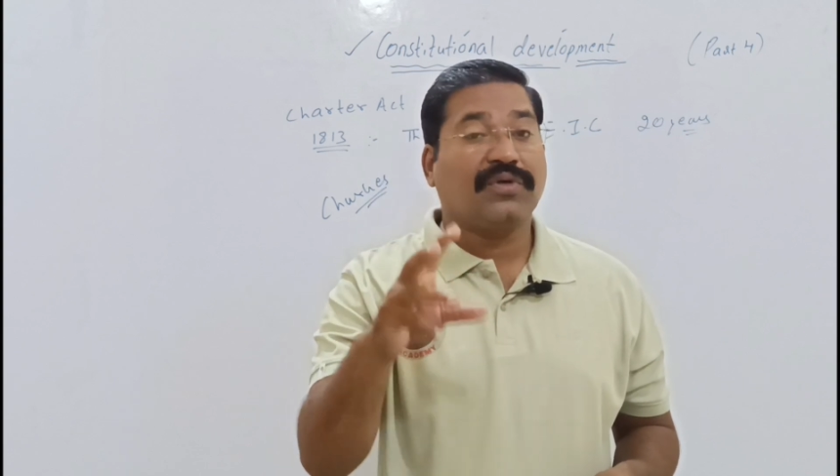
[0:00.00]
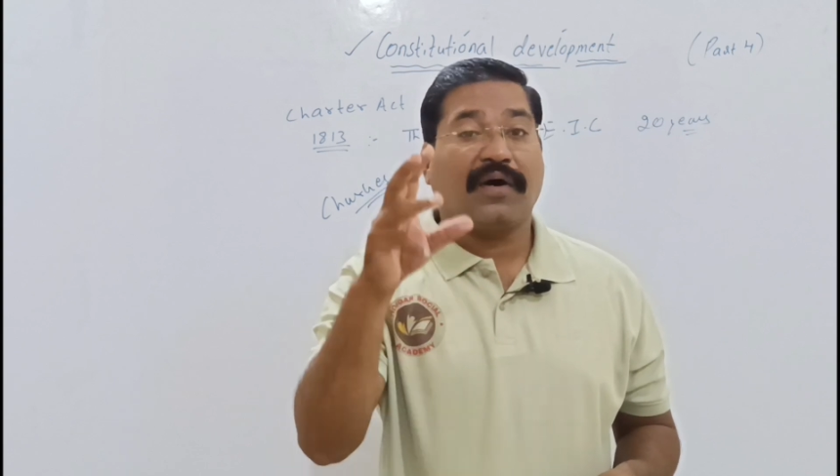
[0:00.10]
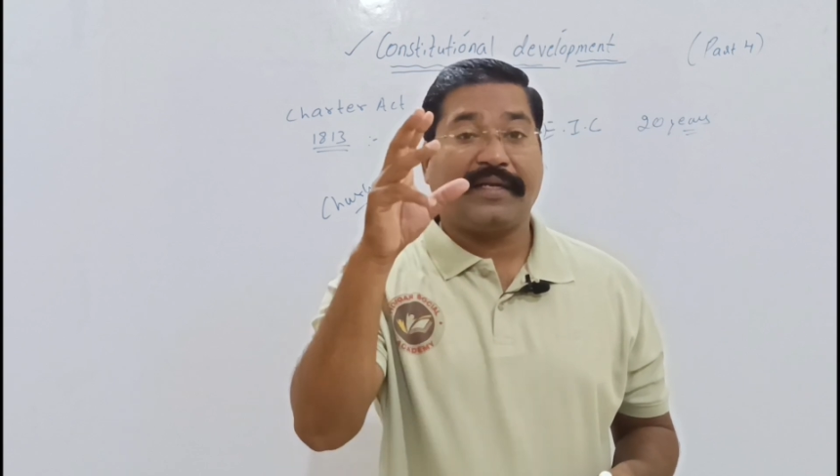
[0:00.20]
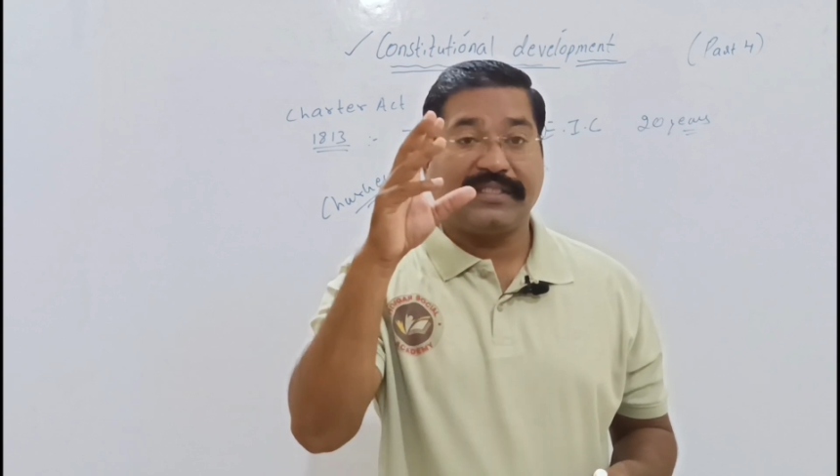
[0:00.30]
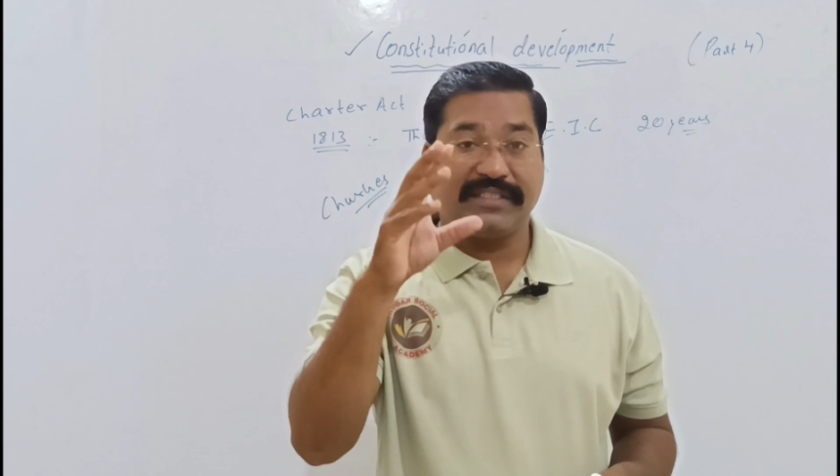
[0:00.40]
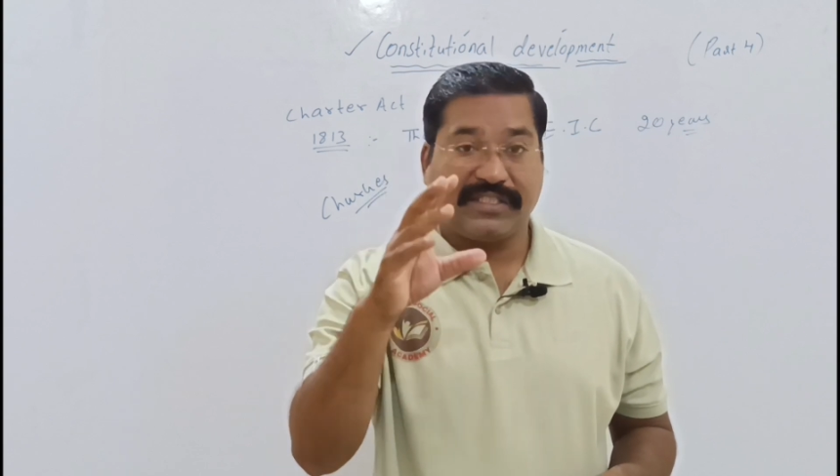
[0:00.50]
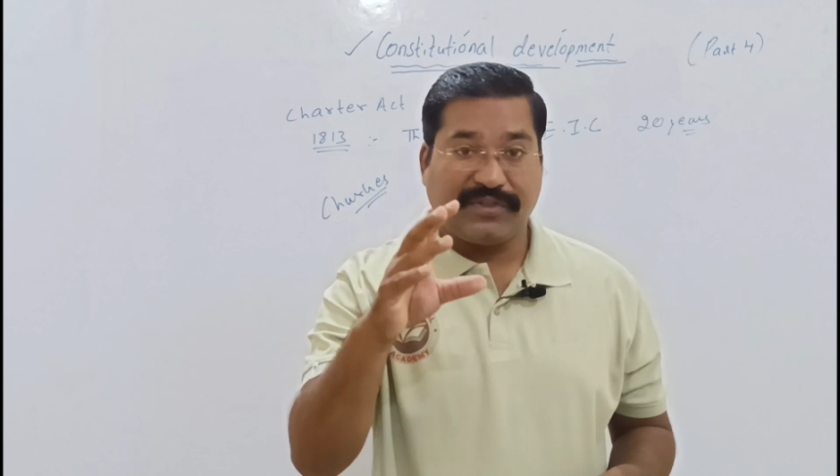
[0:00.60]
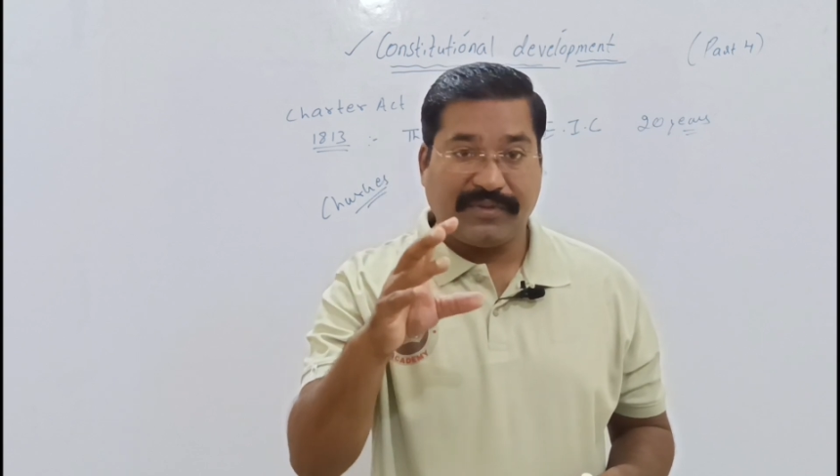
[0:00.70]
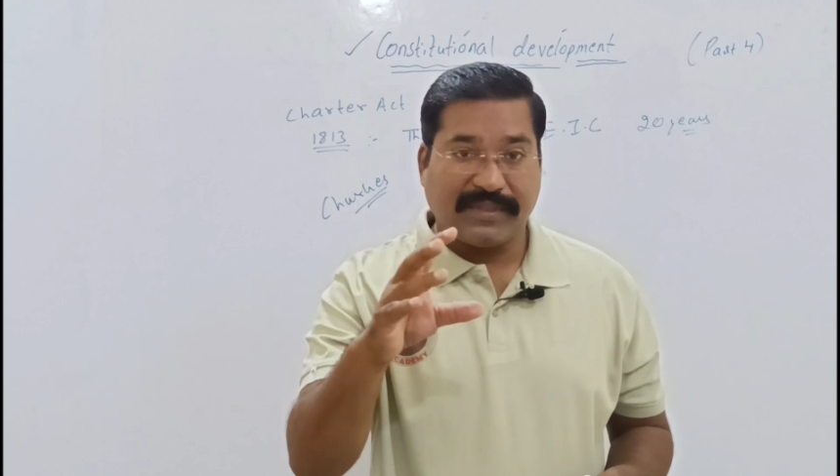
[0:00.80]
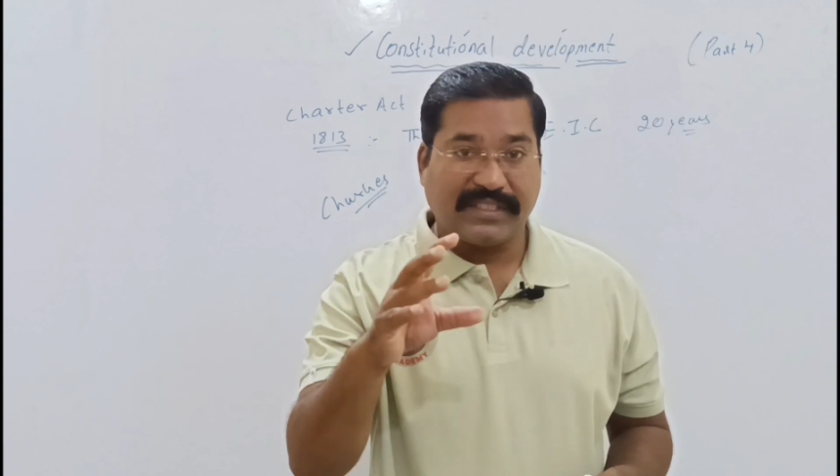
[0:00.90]
colleges,
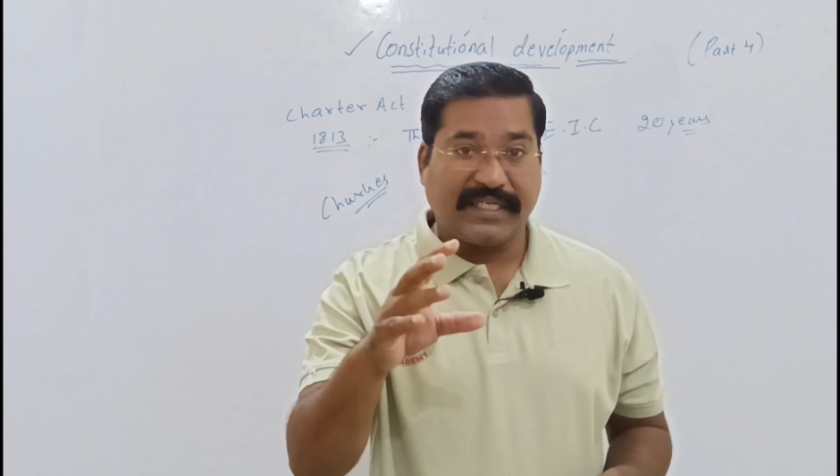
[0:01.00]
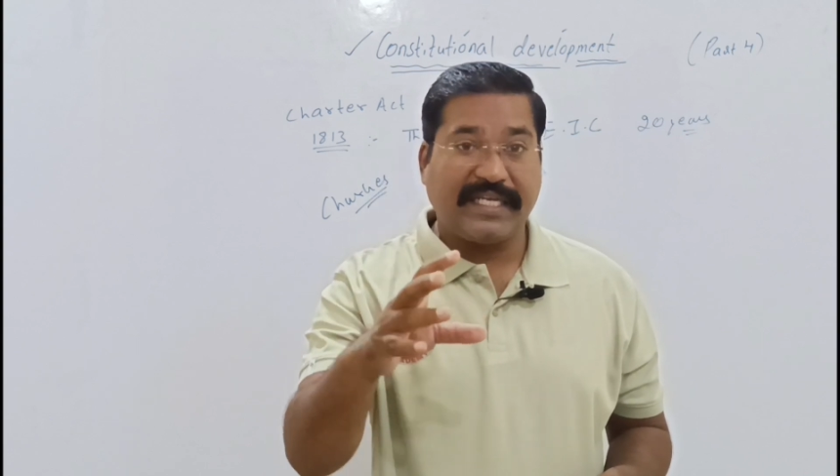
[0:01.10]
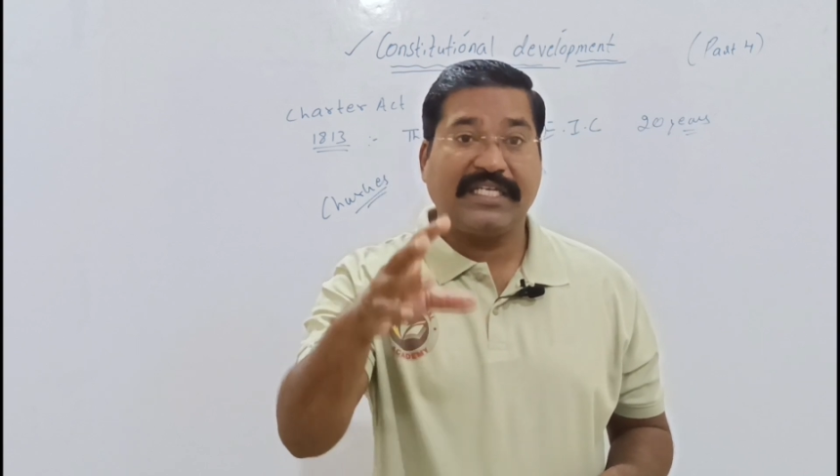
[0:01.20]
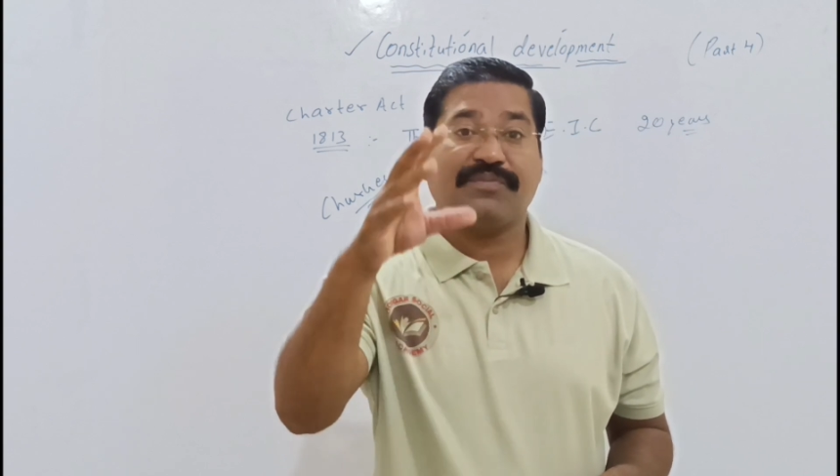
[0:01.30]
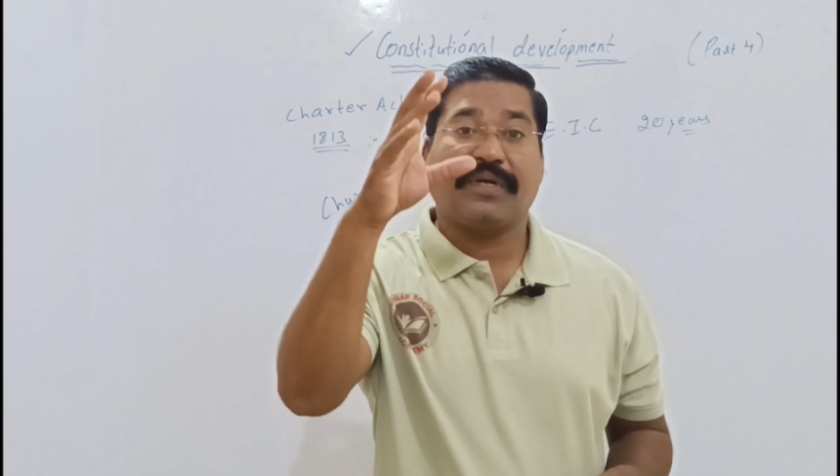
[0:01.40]
universities,